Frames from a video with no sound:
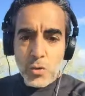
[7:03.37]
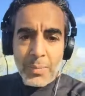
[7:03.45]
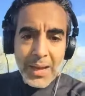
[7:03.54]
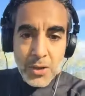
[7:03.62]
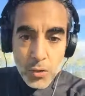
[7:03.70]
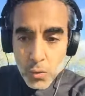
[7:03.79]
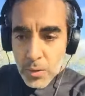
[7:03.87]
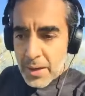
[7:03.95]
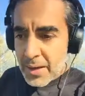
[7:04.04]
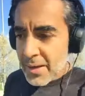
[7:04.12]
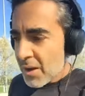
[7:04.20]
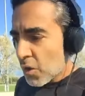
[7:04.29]
By you?
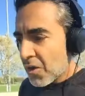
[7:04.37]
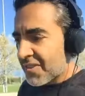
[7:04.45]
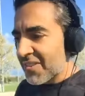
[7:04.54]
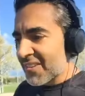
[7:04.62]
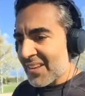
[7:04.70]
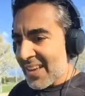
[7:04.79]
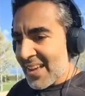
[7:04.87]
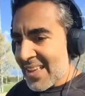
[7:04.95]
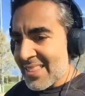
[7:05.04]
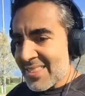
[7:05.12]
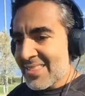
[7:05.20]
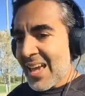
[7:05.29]
No, it's just
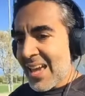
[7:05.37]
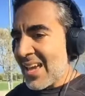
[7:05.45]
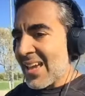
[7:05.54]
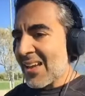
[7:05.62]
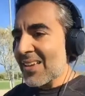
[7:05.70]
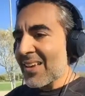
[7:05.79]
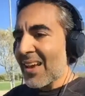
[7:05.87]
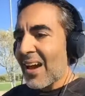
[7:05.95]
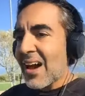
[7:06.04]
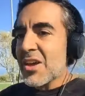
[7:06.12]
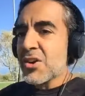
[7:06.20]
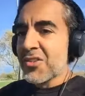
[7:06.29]
they
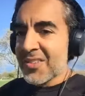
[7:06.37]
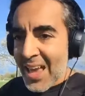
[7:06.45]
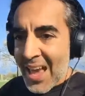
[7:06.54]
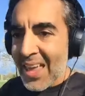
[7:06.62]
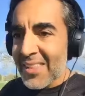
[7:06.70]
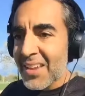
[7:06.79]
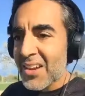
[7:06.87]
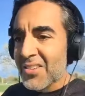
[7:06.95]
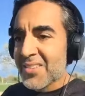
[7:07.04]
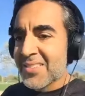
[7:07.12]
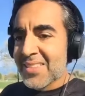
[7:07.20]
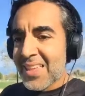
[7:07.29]
understand. They
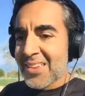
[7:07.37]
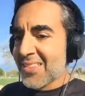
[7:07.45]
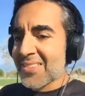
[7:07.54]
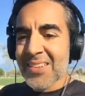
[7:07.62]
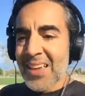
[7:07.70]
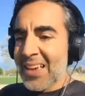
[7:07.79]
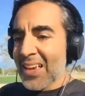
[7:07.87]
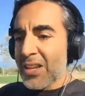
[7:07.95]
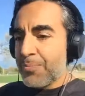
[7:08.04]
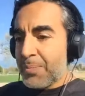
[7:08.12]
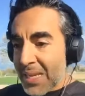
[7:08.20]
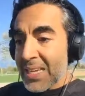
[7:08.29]
just
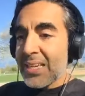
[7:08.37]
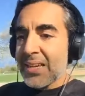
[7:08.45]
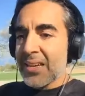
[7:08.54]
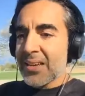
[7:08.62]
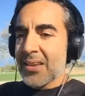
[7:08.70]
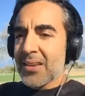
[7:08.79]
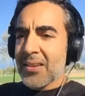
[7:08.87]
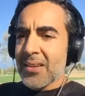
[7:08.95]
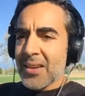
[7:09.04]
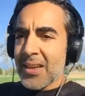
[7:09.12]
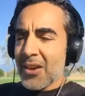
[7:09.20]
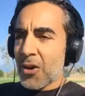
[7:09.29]
be,
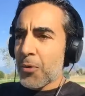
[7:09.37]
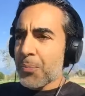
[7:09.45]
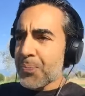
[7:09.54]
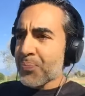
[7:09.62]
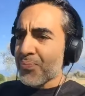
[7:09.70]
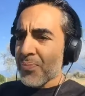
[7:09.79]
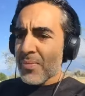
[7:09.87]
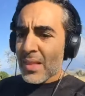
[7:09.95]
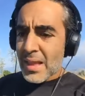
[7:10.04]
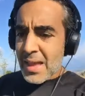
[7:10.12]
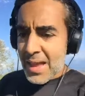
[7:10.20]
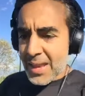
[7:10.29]
you know.
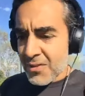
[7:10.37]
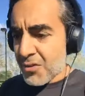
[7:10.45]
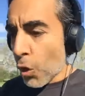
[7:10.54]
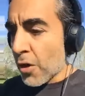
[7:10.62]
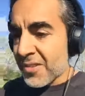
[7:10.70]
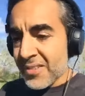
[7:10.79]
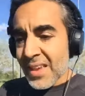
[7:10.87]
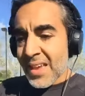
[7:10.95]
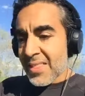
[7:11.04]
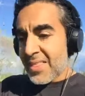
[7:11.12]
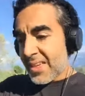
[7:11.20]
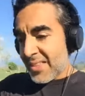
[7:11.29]
And of course,
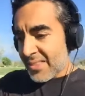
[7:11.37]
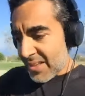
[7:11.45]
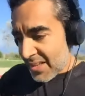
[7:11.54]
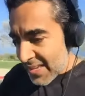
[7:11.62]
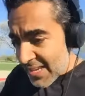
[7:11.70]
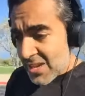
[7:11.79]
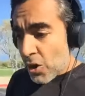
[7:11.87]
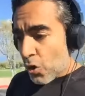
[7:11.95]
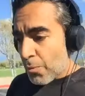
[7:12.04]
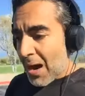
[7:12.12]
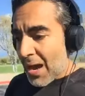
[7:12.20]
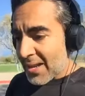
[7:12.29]
the ego
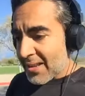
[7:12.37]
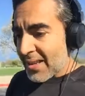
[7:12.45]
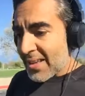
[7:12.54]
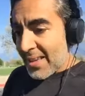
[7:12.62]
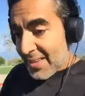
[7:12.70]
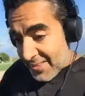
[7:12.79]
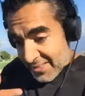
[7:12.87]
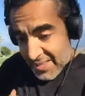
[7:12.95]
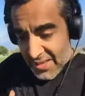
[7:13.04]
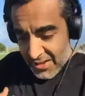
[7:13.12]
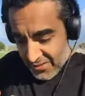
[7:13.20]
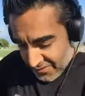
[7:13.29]
mind is
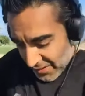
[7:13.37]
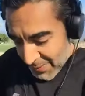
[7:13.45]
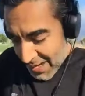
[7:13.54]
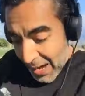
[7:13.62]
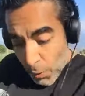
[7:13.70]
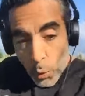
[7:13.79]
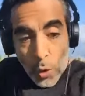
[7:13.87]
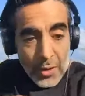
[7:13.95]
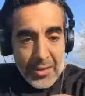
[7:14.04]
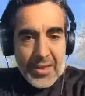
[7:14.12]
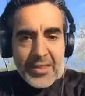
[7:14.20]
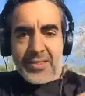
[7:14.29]
the, I mean, I wore
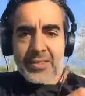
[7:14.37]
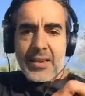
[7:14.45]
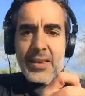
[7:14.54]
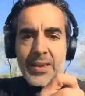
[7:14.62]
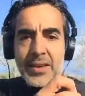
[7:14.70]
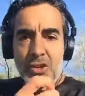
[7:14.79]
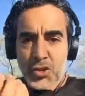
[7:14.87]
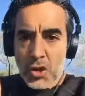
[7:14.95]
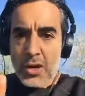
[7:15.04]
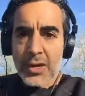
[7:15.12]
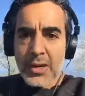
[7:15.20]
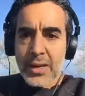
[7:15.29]
this
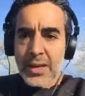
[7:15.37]
shirt.